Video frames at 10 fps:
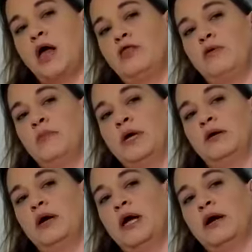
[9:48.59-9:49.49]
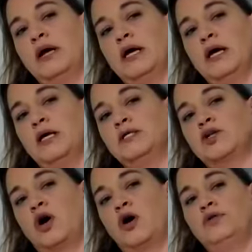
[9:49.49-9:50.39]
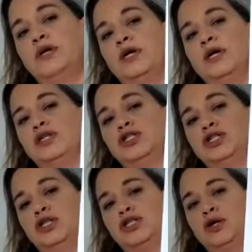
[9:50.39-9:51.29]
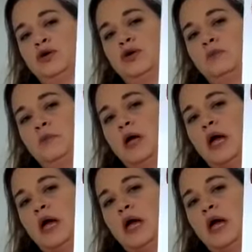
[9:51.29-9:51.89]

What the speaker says: The middle area is called the jejunum.